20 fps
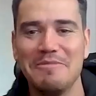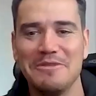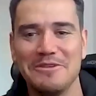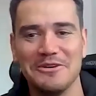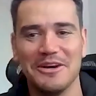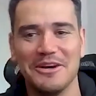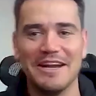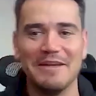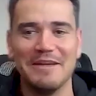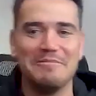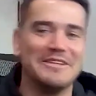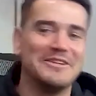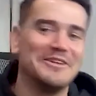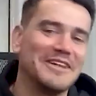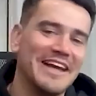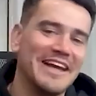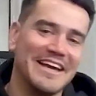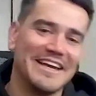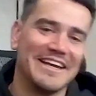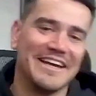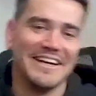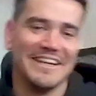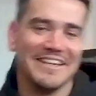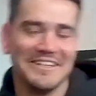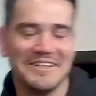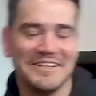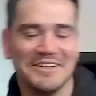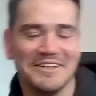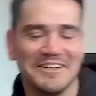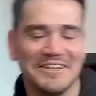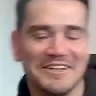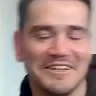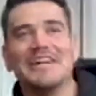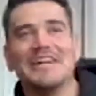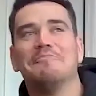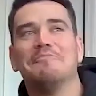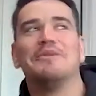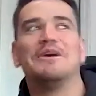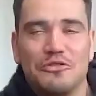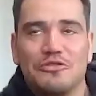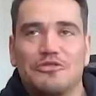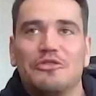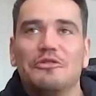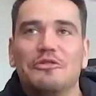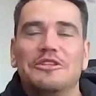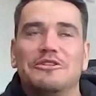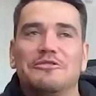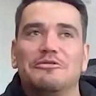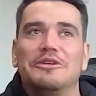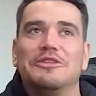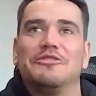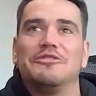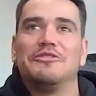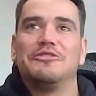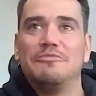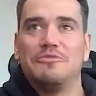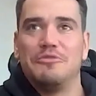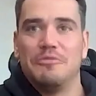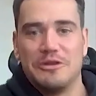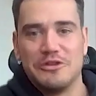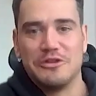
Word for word: you're going to be the guy, guy, you know. But sorry to interrupt you.